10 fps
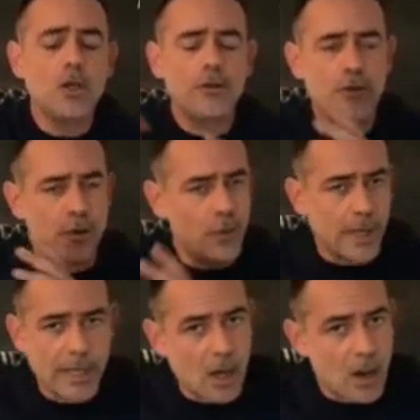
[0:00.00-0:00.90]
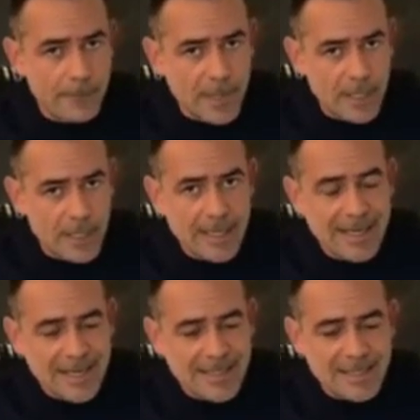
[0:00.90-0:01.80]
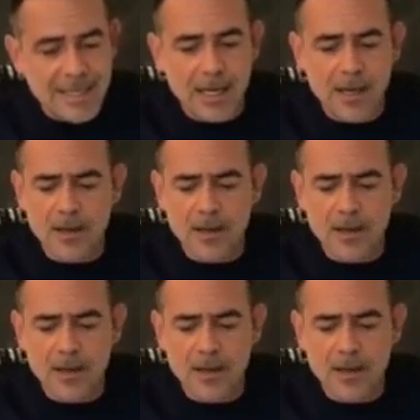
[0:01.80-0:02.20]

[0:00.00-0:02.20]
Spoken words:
through a company in India,